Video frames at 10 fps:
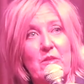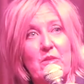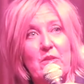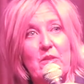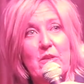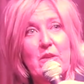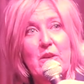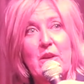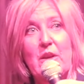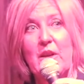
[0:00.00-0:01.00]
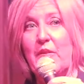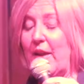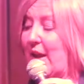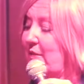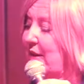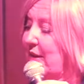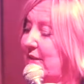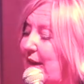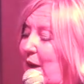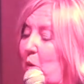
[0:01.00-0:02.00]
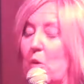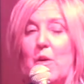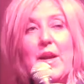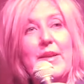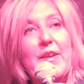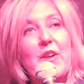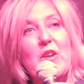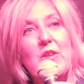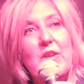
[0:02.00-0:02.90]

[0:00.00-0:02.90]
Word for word: they have like a towel right here.